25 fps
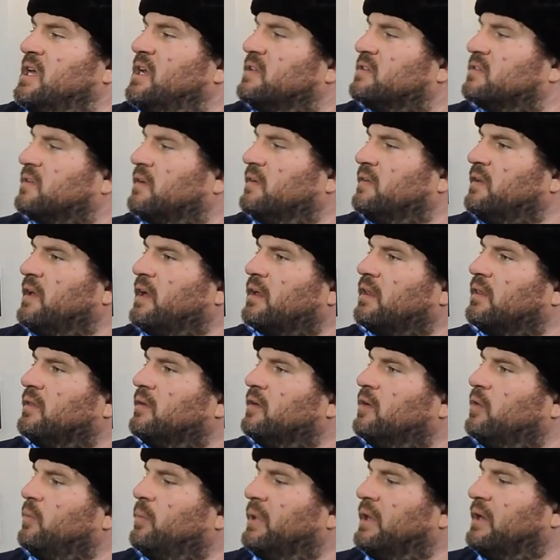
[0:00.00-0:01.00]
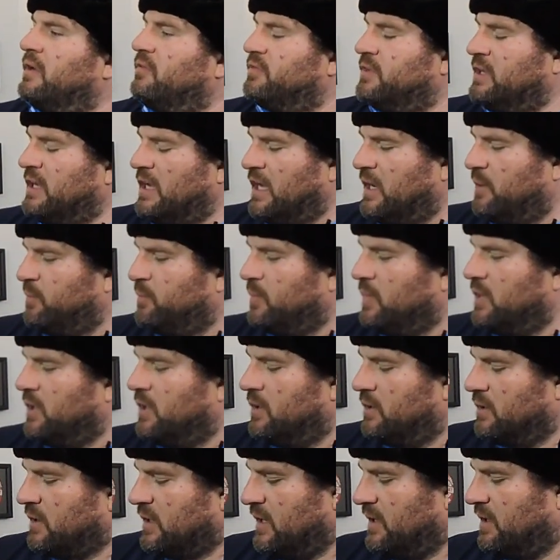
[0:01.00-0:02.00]
it's going to take a little bit of time
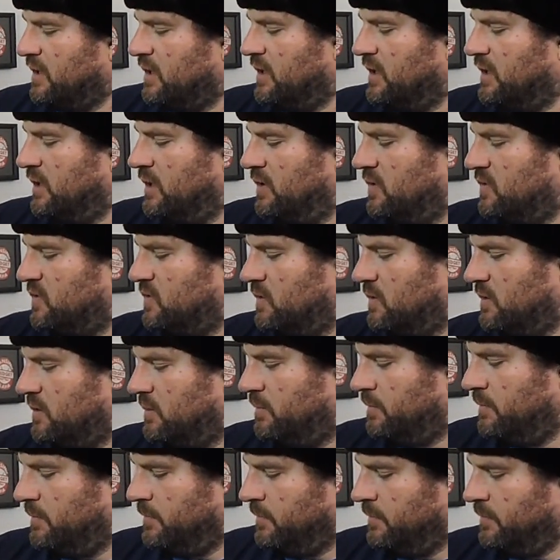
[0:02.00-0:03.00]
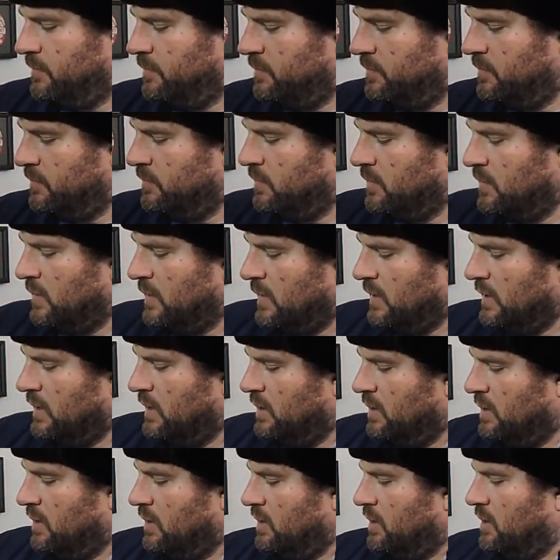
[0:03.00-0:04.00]
kind of getting used to them.
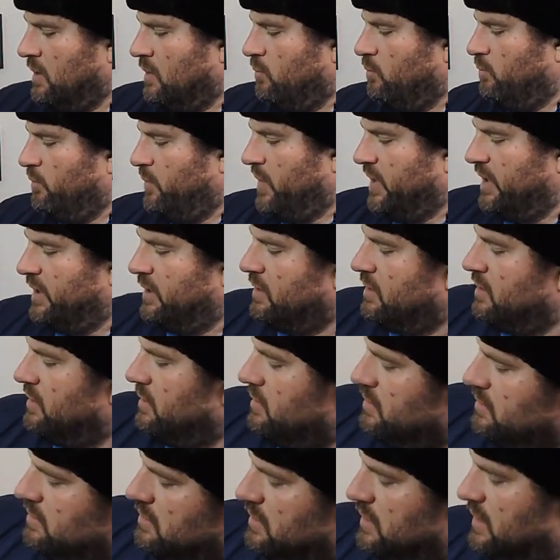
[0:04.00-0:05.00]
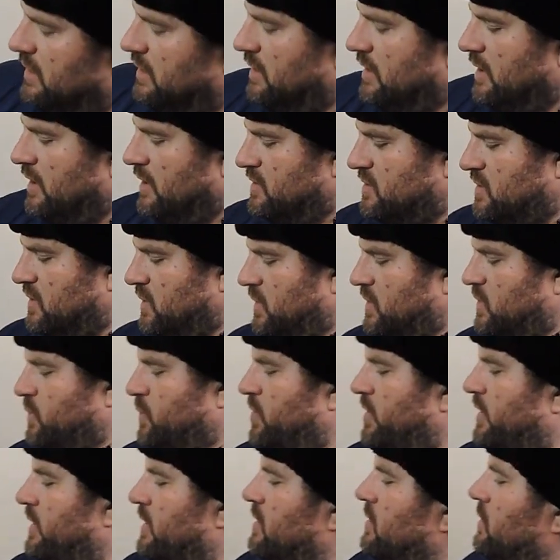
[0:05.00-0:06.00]
But also what's
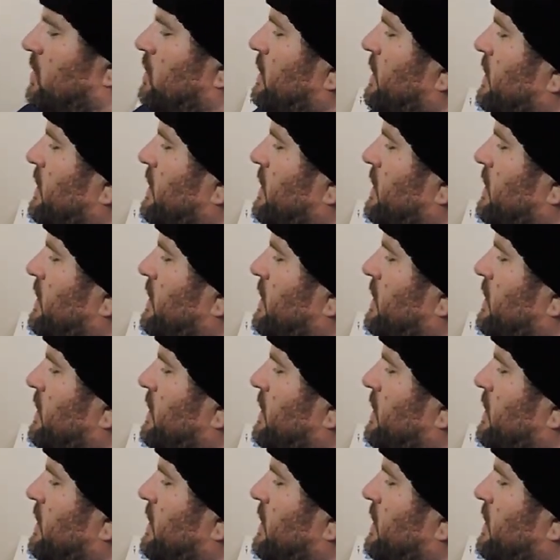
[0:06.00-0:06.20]
pretty cool